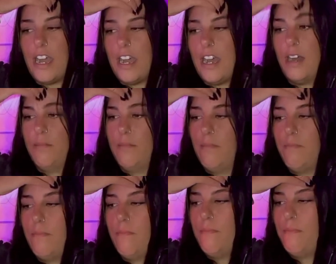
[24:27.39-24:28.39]

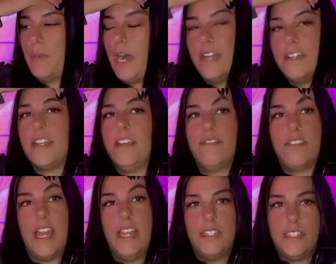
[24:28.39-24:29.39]
But
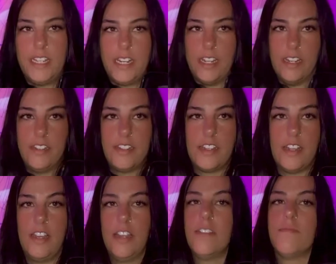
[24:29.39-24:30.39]
if they didn't,